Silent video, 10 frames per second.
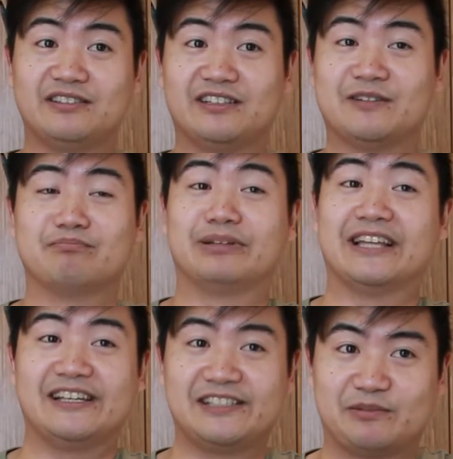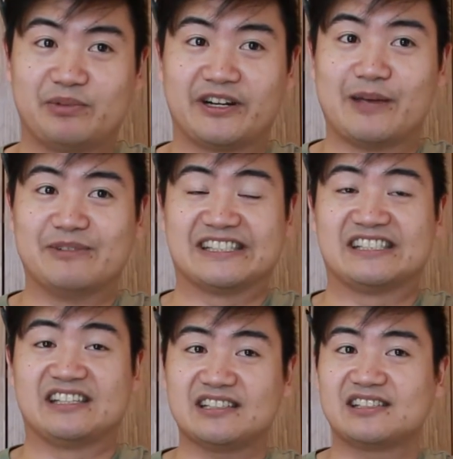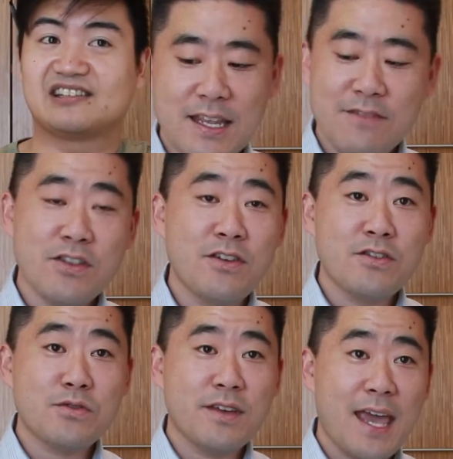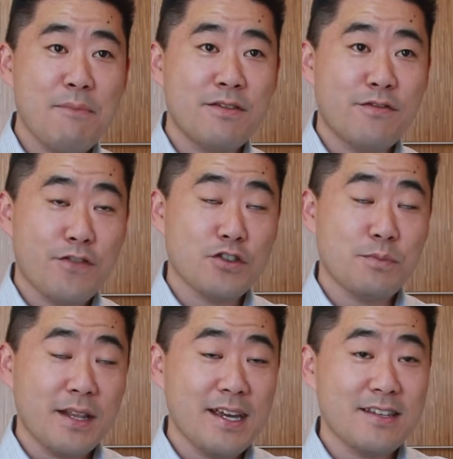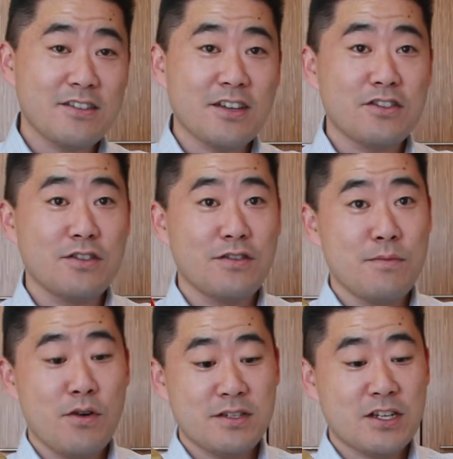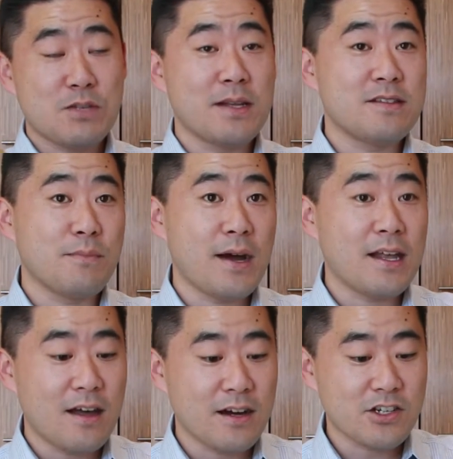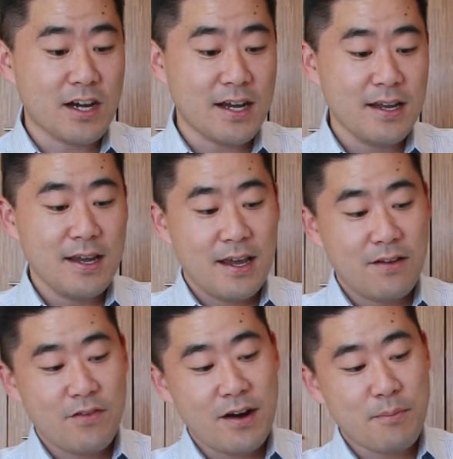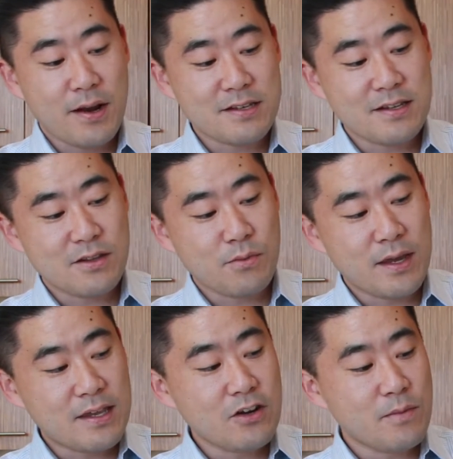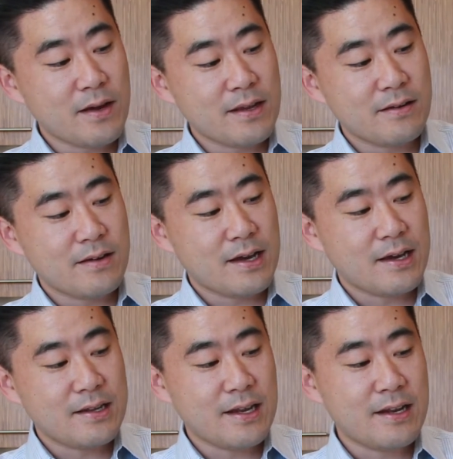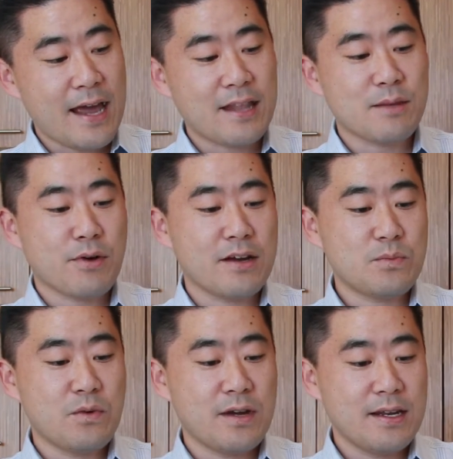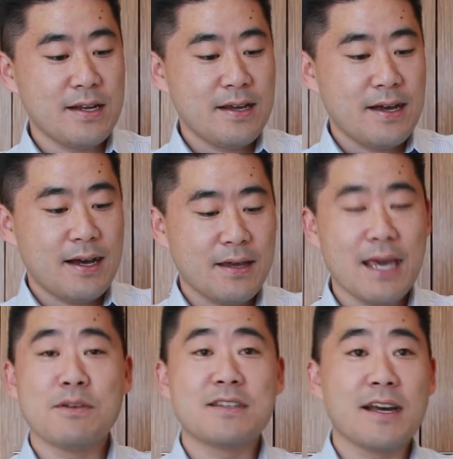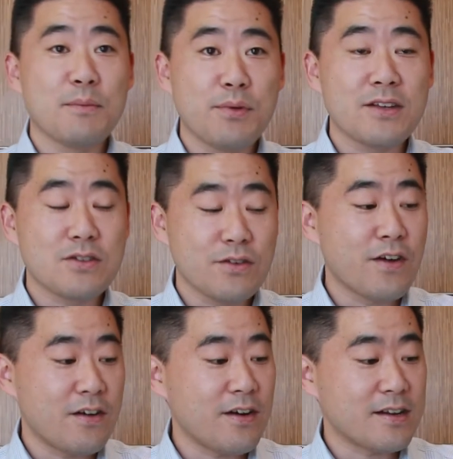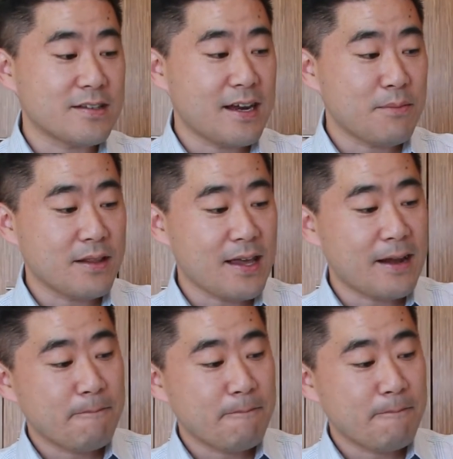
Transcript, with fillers: It didn't place, but it came in sixth. Even though this one came in first place, it's also the most expensive by a long shot very impressive the way Kikkoman uh, did at the price point. I came in second place, so very, very excited about that.